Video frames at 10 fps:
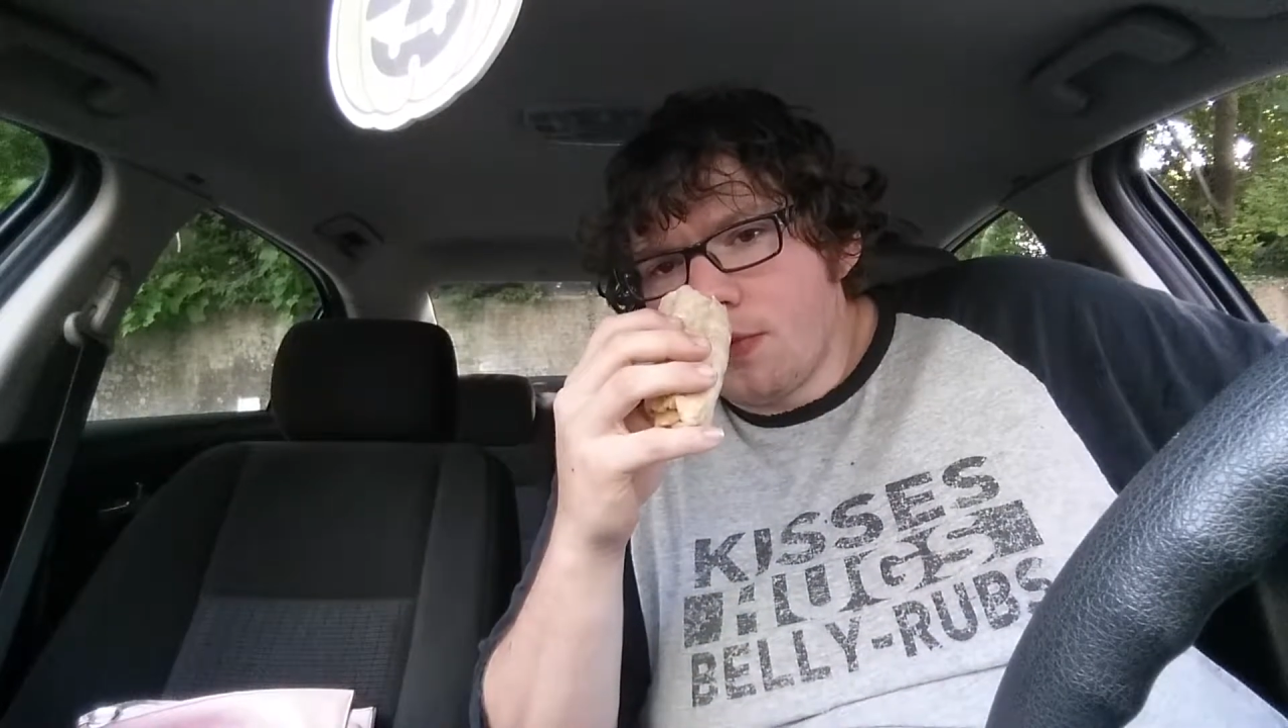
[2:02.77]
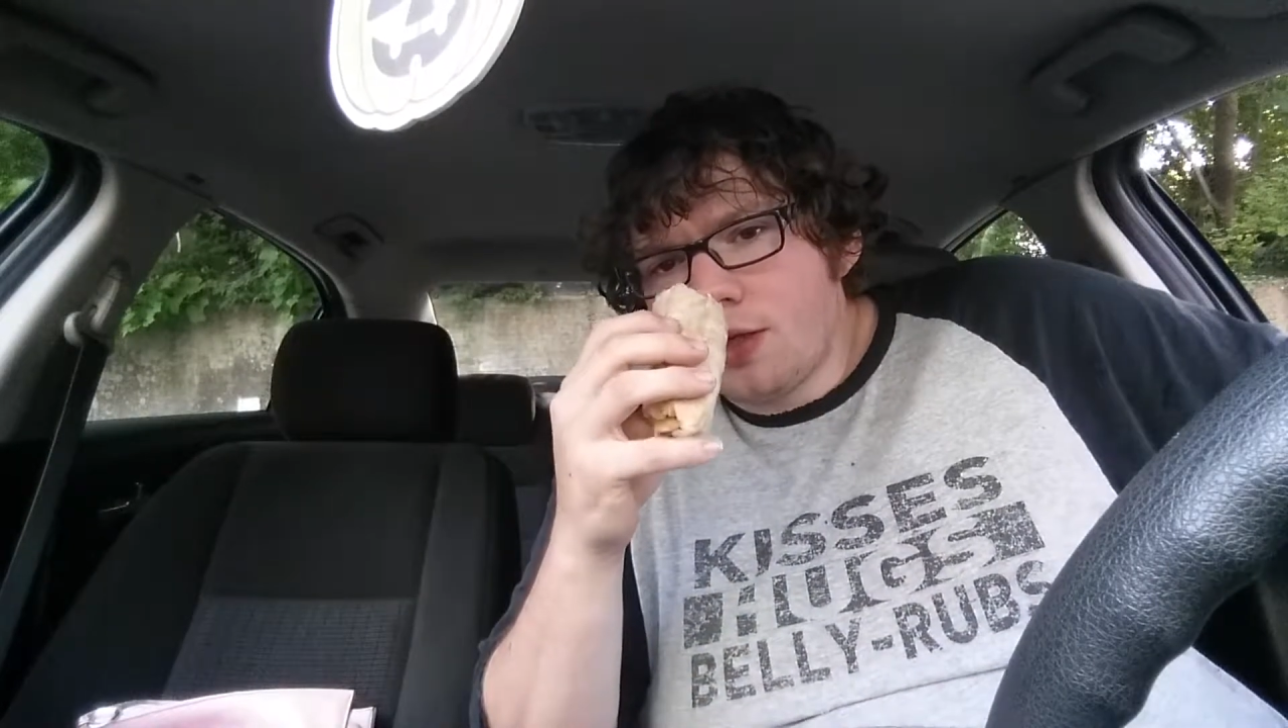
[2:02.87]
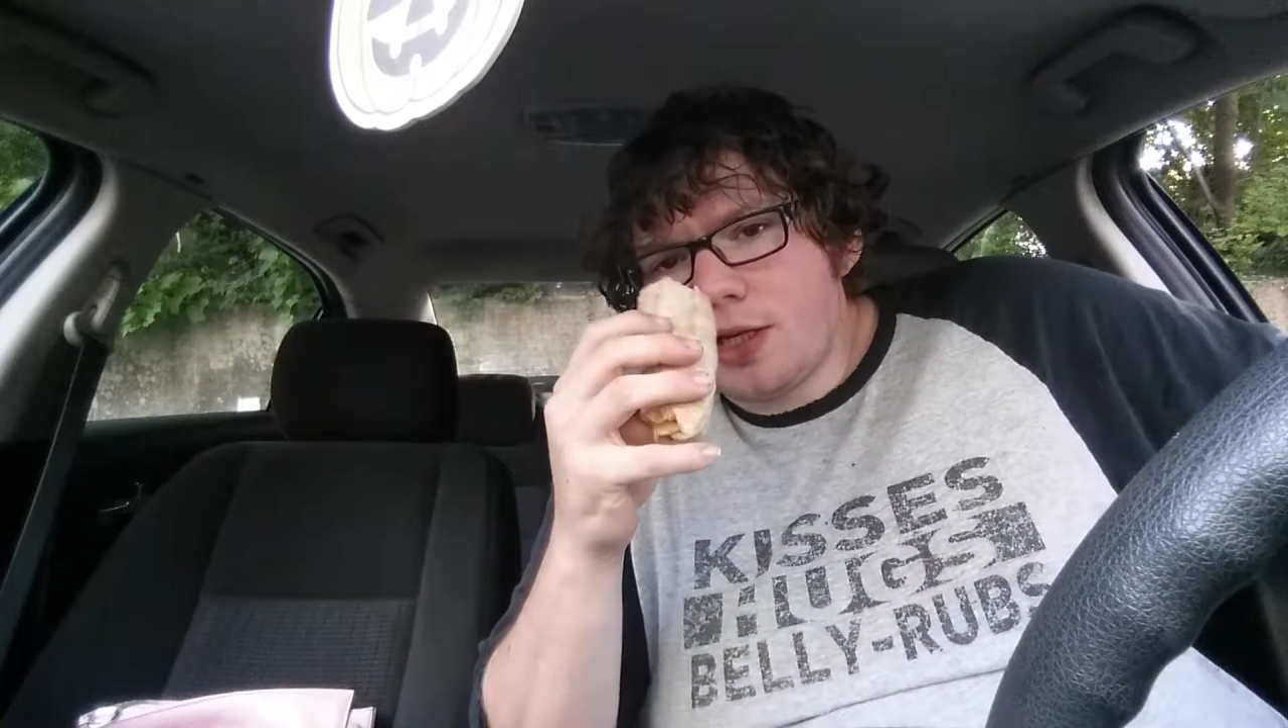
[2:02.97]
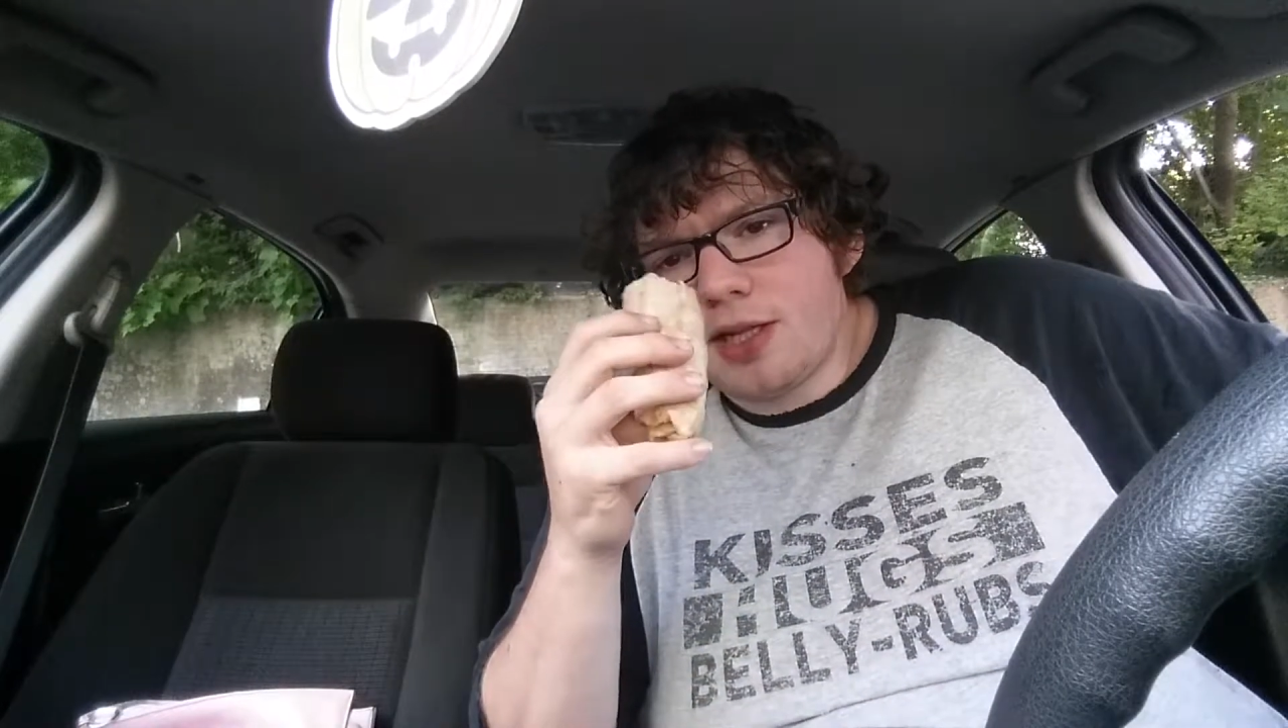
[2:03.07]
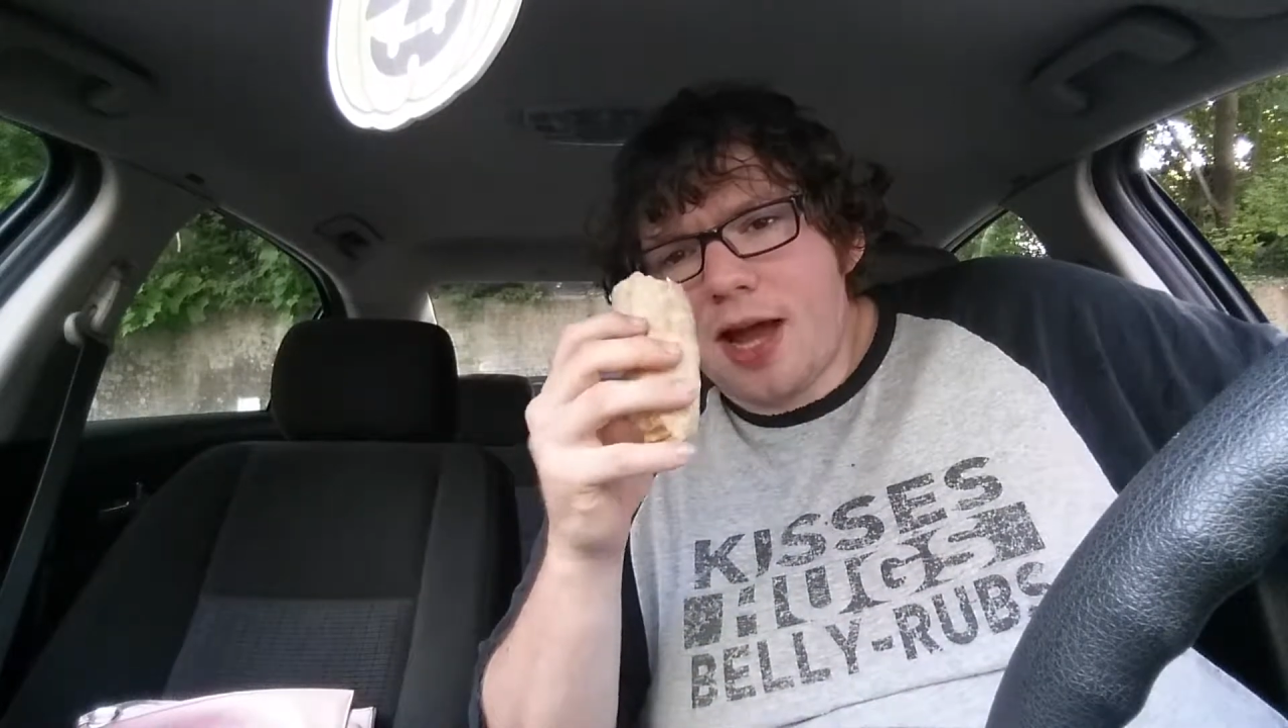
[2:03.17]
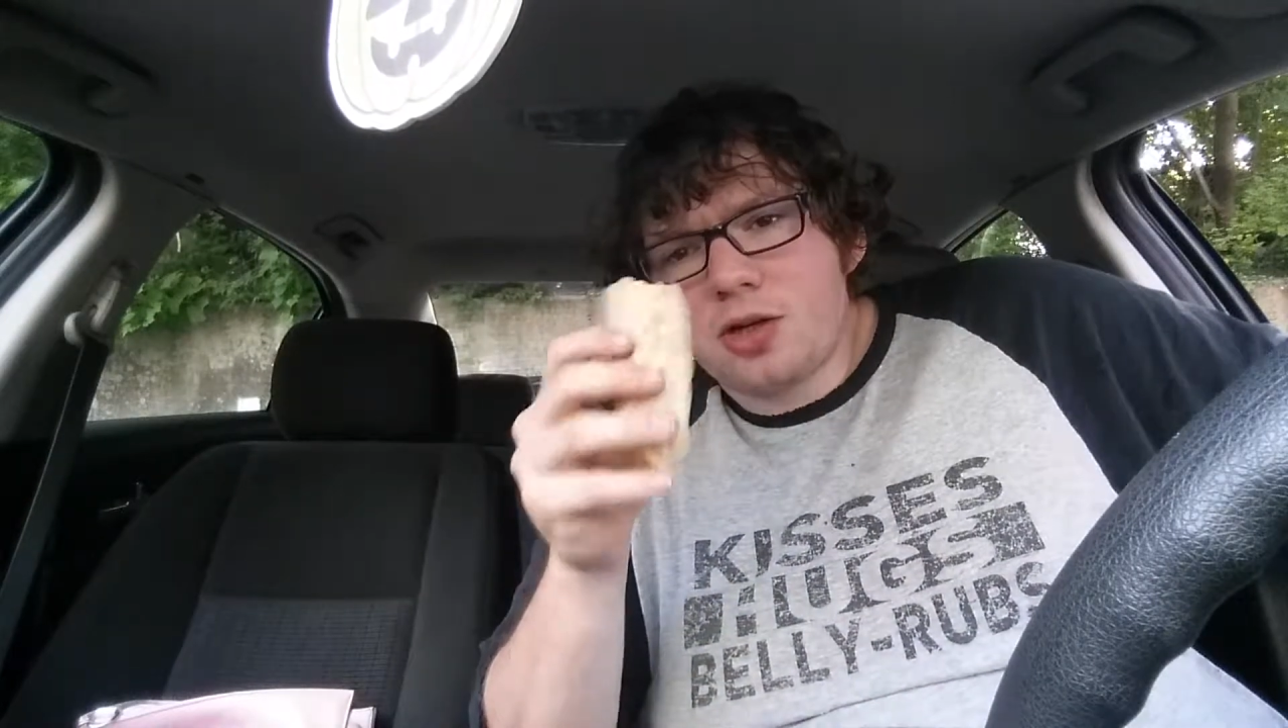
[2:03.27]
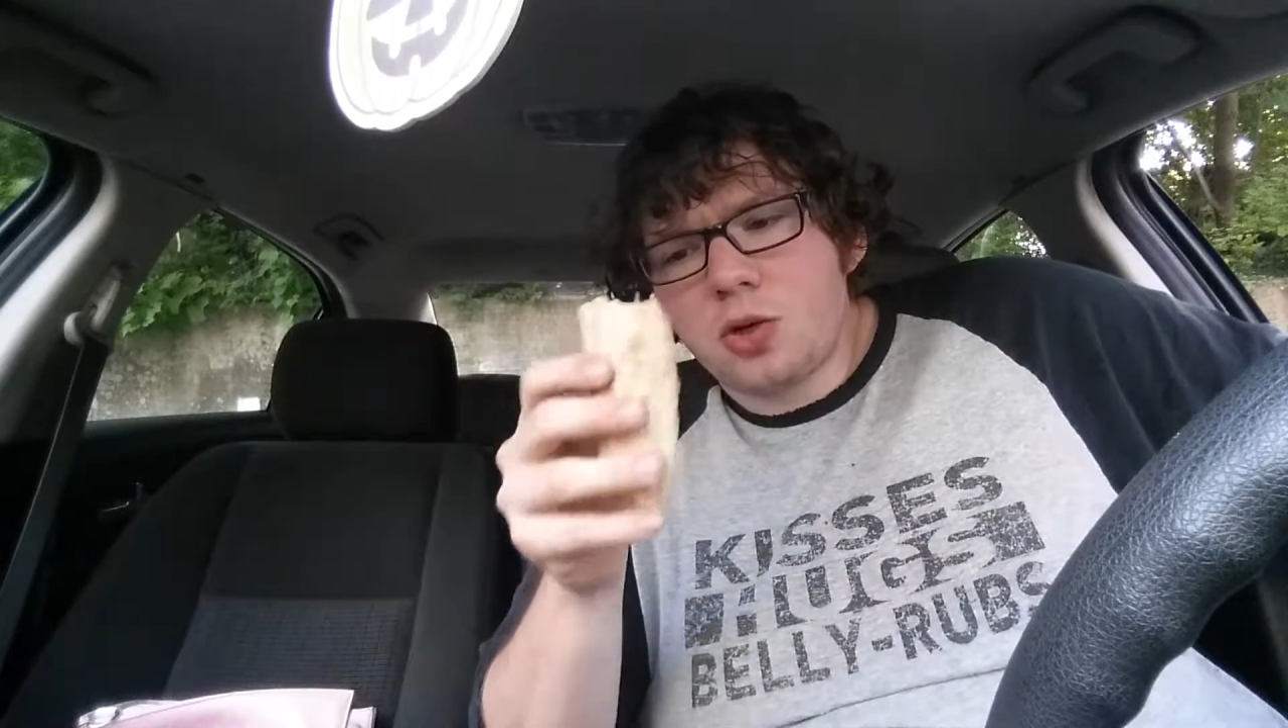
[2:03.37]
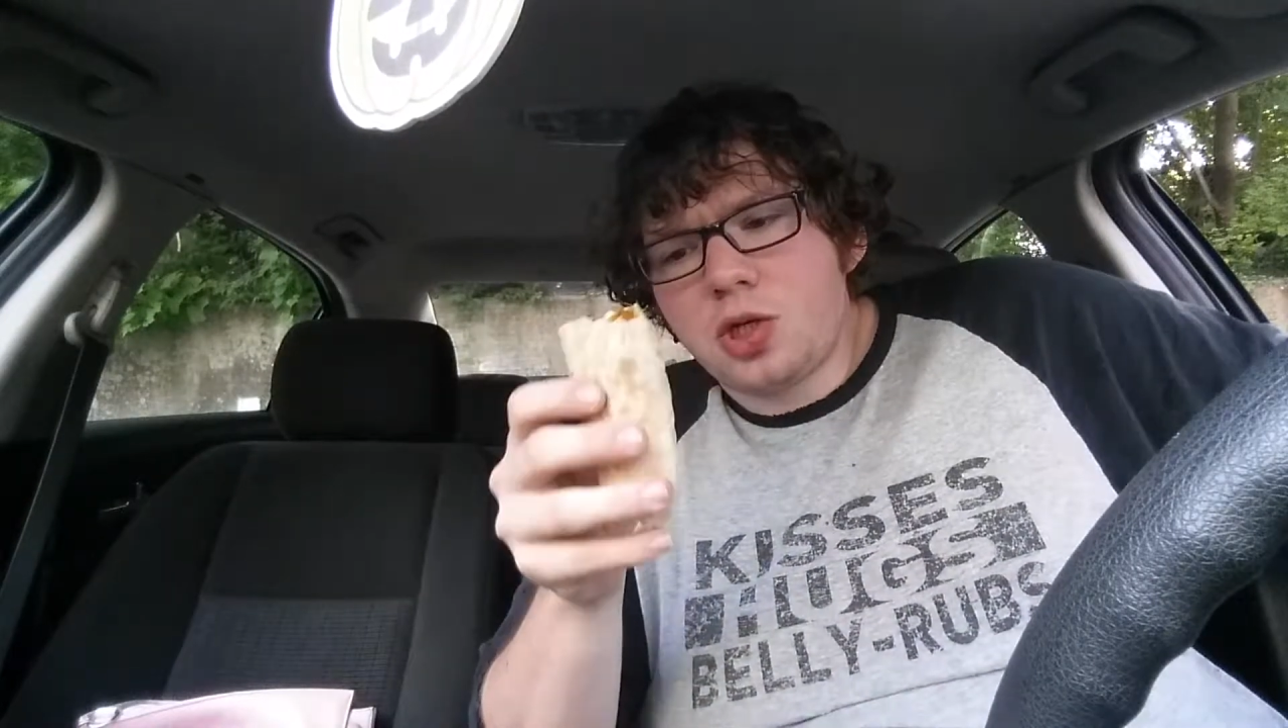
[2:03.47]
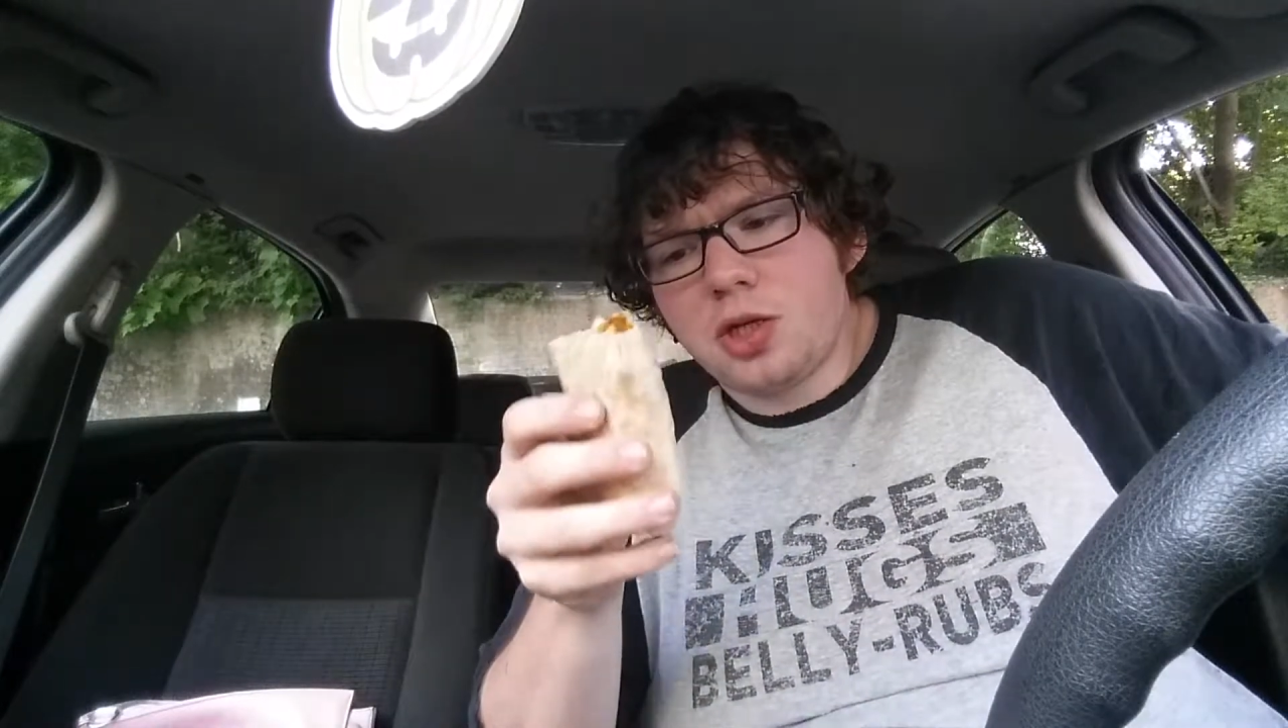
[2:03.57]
it says nacho